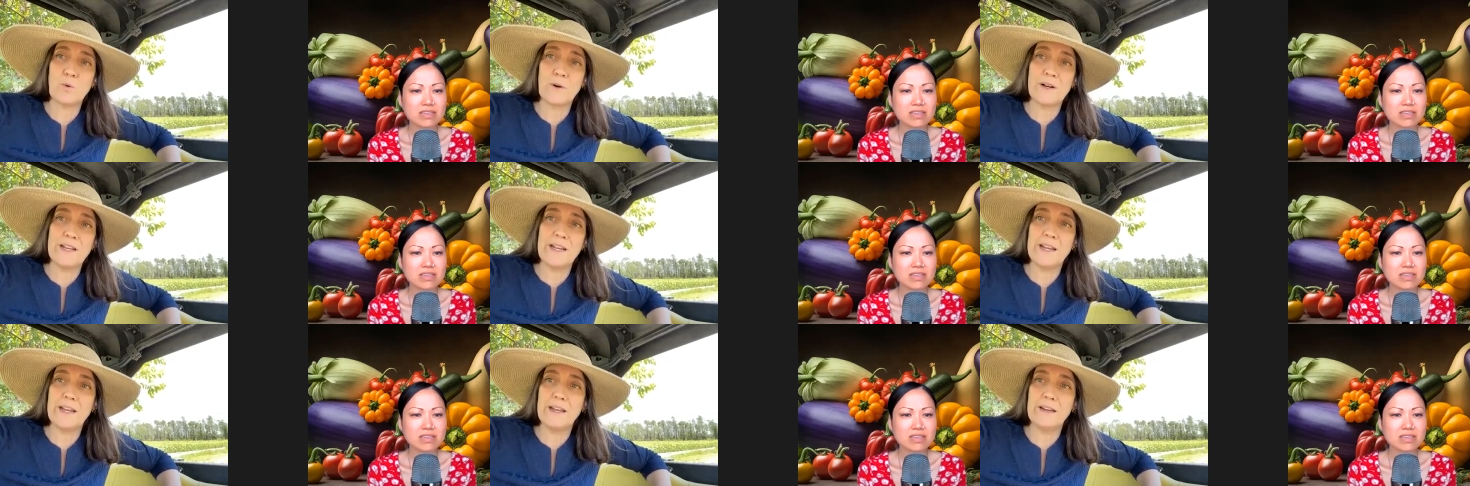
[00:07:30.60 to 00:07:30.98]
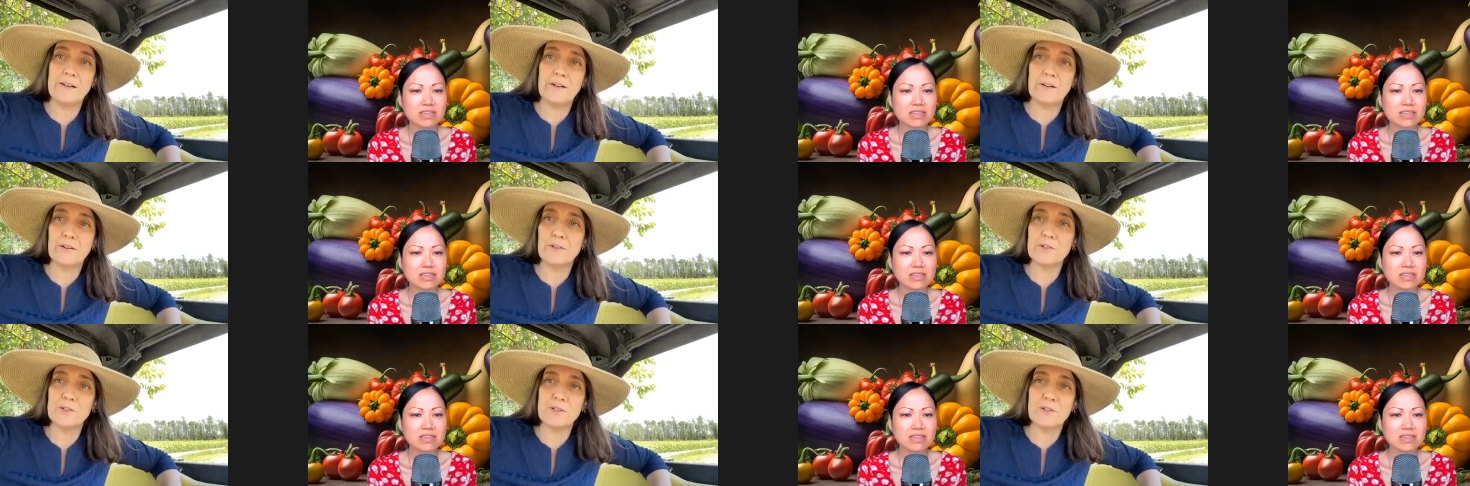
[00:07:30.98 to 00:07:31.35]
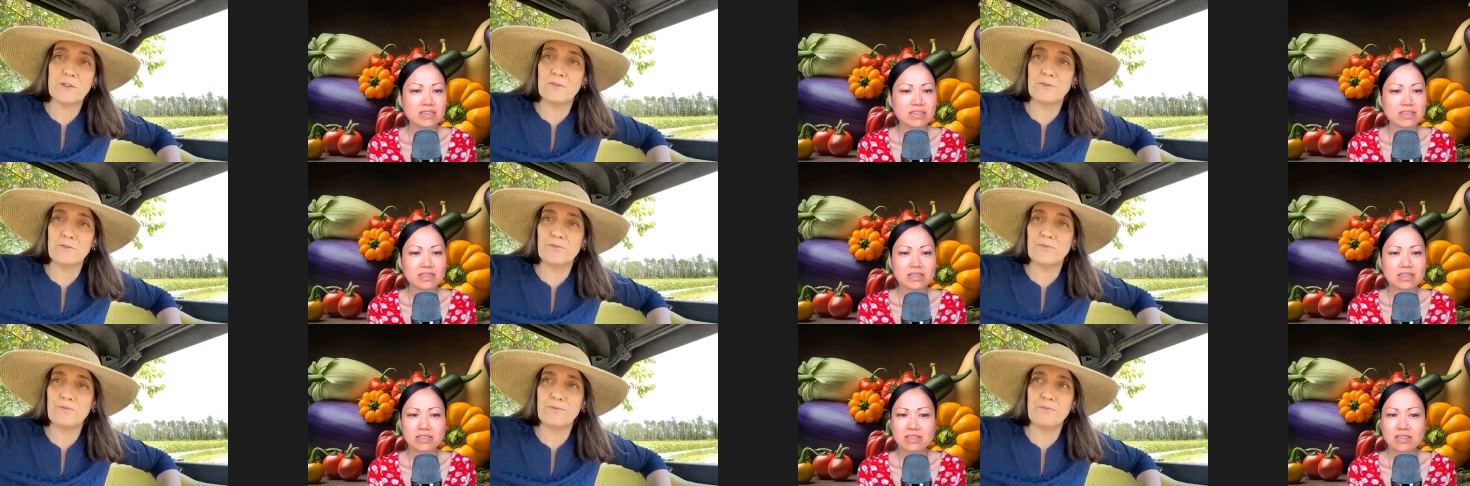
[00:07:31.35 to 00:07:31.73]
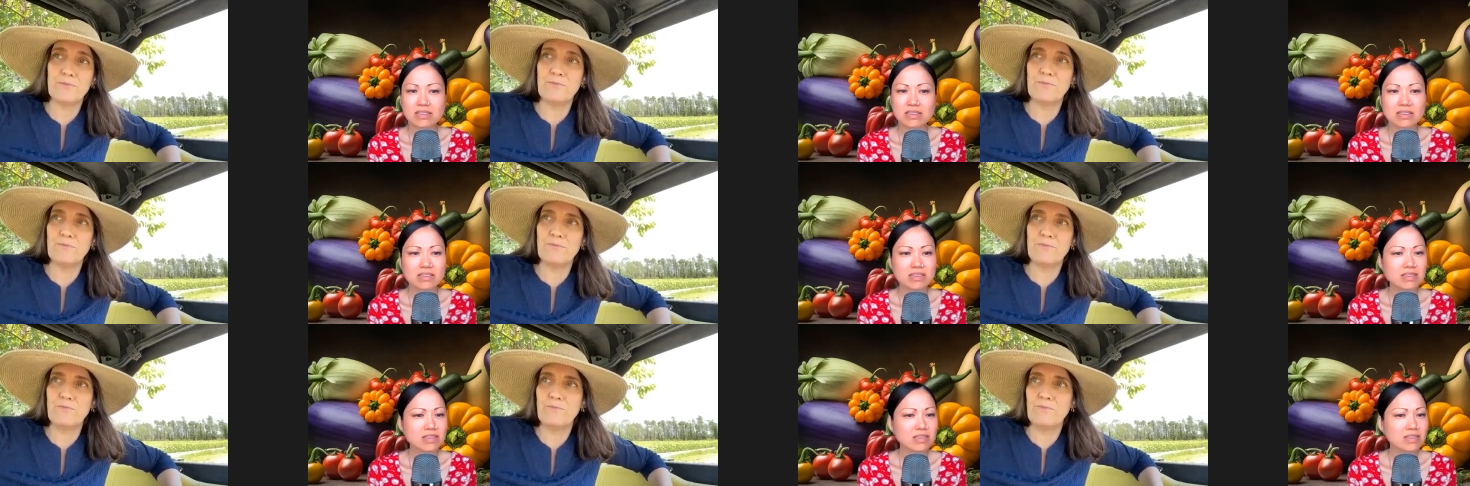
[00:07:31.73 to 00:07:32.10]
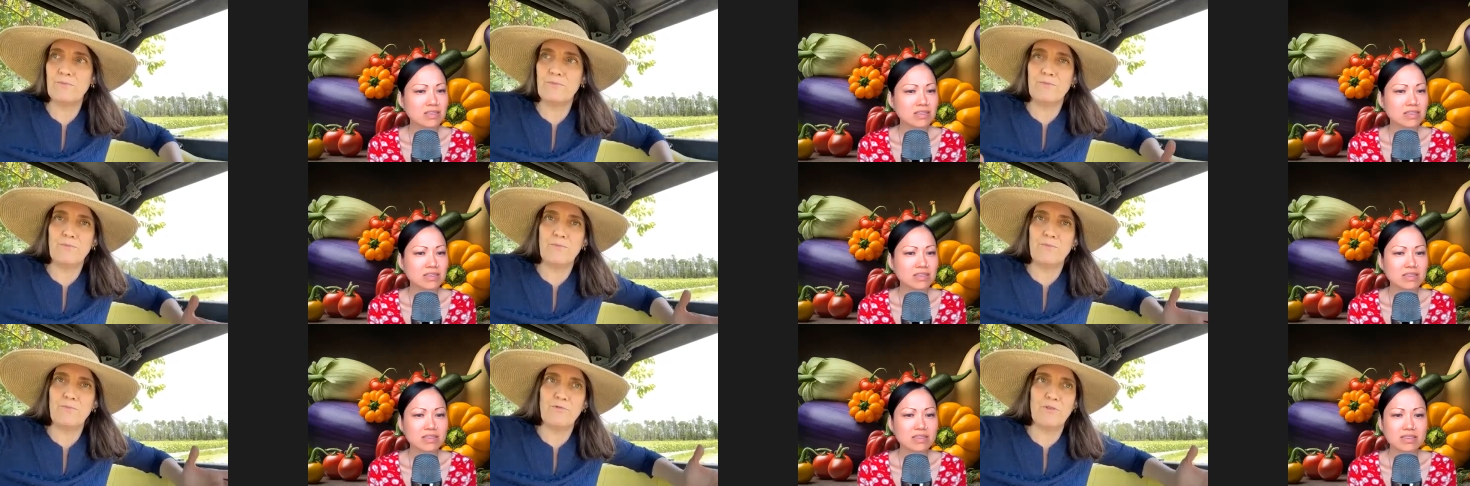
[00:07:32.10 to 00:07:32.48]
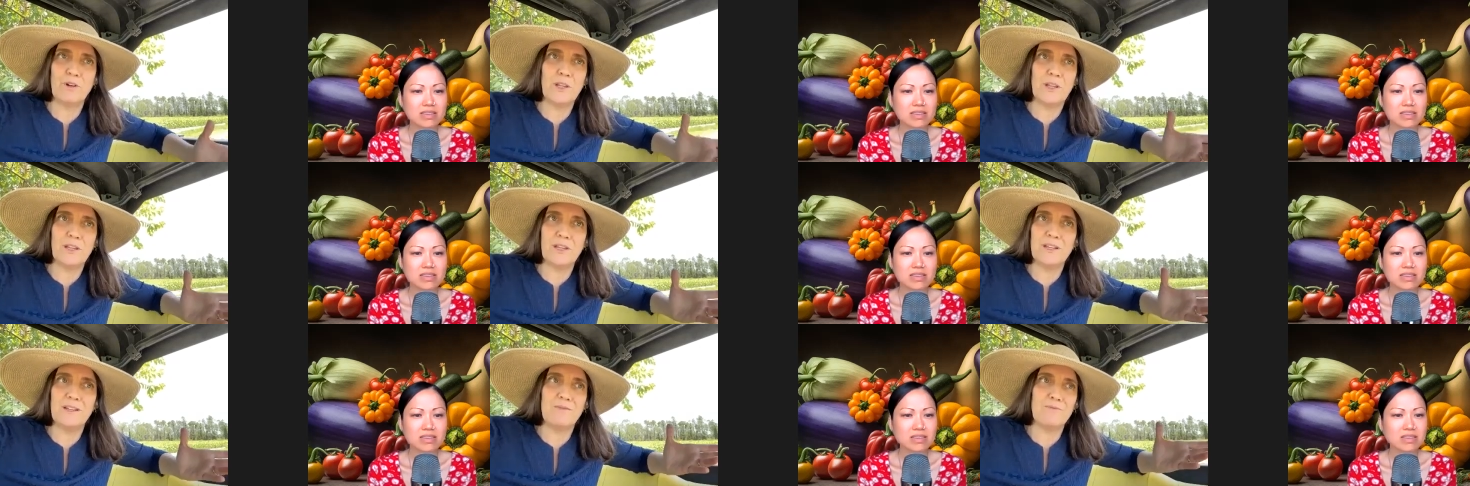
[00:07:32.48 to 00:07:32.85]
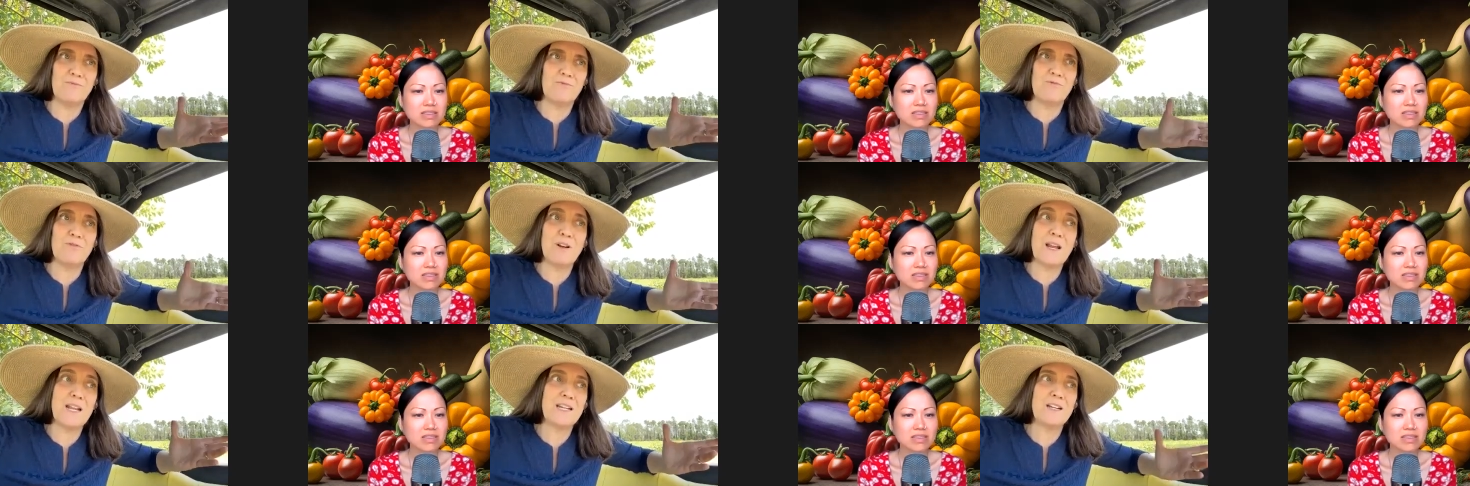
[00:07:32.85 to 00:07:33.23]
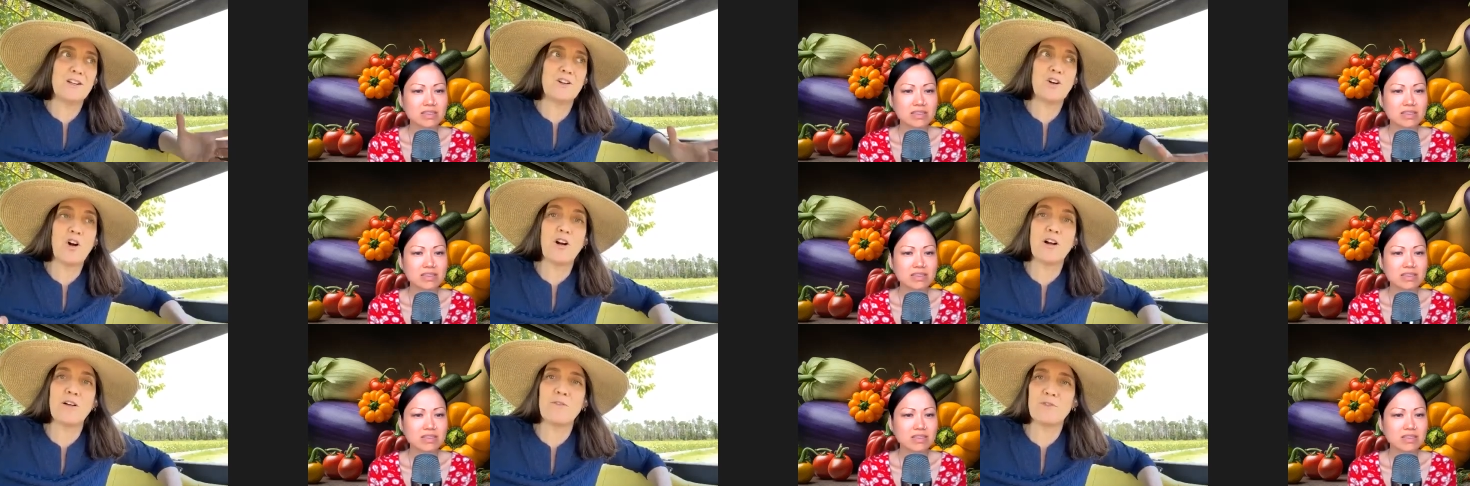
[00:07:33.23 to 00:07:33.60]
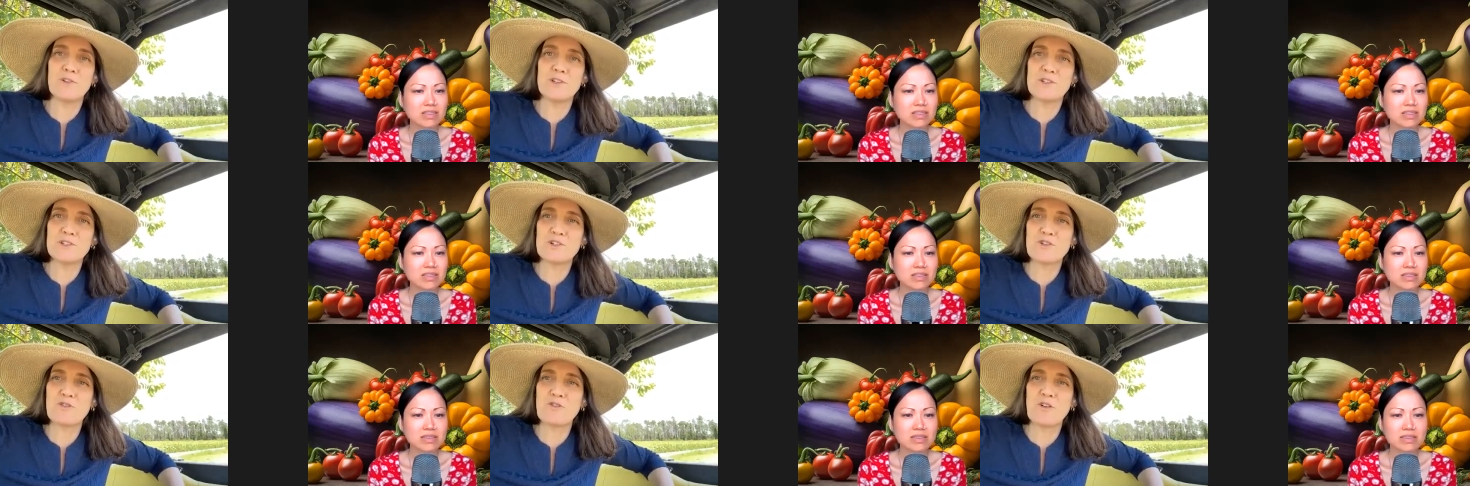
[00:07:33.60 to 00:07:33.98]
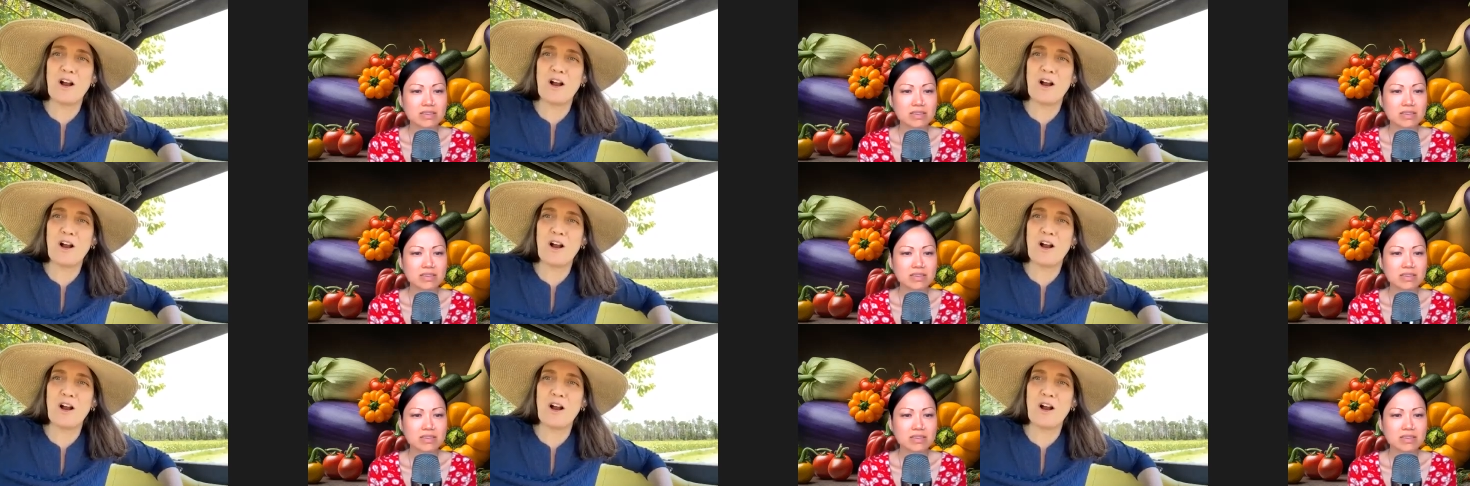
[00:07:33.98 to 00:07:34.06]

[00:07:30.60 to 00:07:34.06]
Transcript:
Speaker 1: 20 acres of really ready to harvest